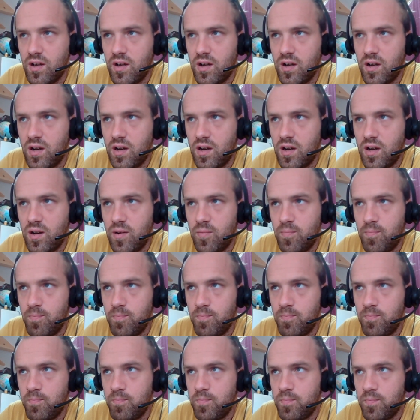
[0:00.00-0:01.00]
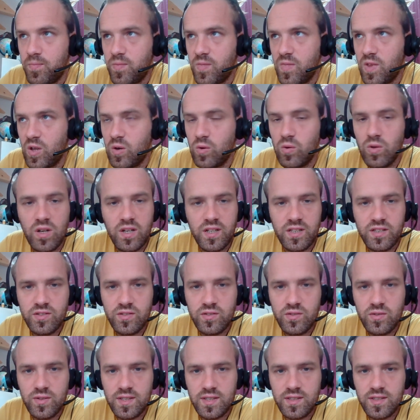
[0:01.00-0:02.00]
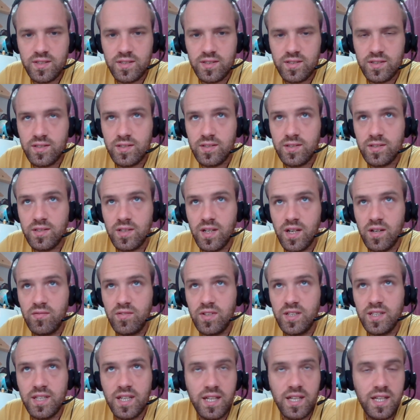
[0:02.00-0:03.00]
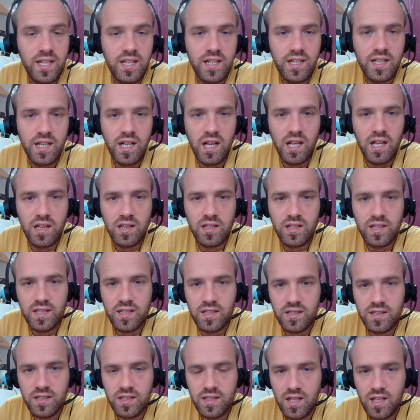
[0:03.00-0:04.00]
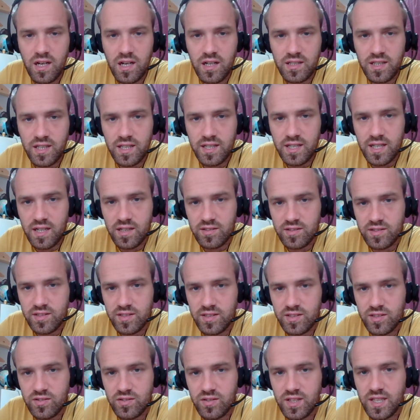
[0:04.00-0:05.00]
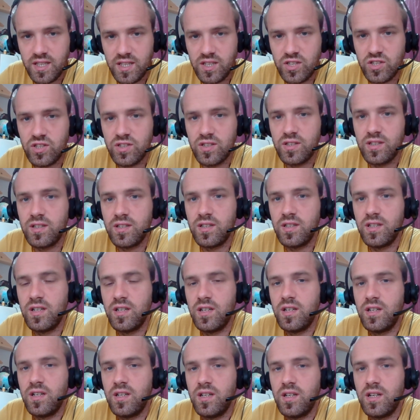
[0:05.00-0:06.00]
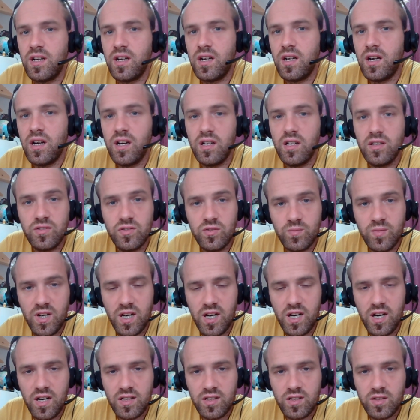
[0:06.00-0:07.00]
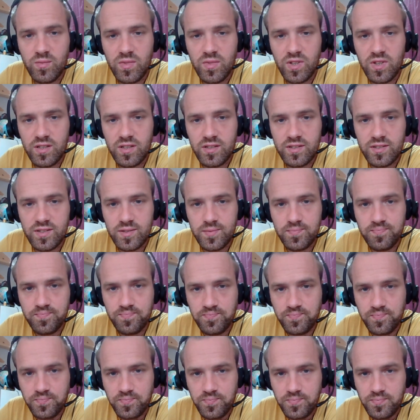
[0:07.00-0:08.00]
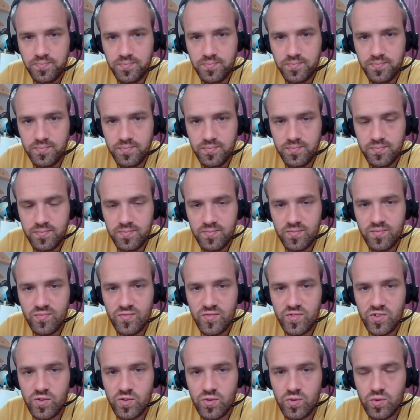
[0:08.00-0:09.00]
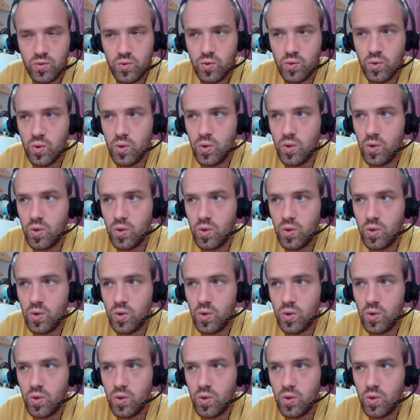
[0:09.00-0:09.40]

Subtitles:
All I do is every day I get out into nature. I do my high commands to